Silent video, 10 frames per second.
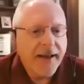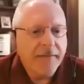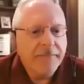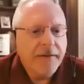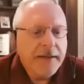
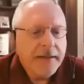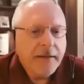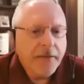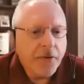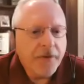have
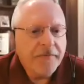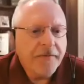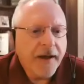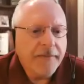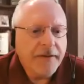
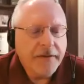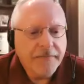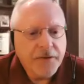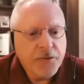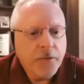35
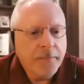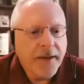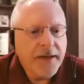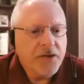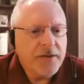individual
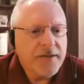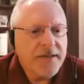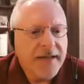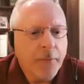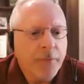patients,
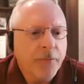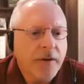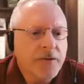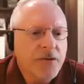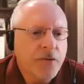and I would
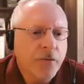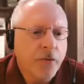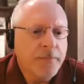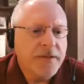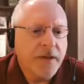run two
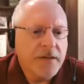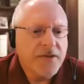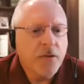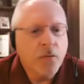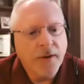groups
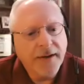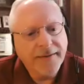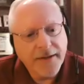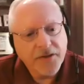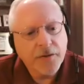also one
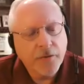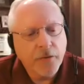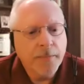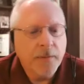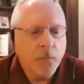addiction
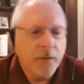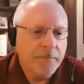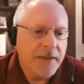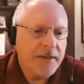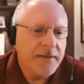group and one
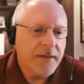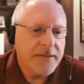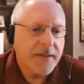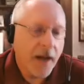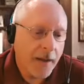
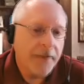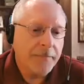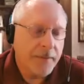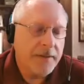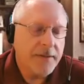PTSD, combat
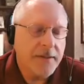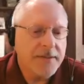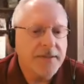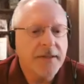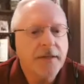
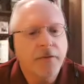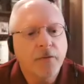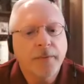PTSD hmm. group.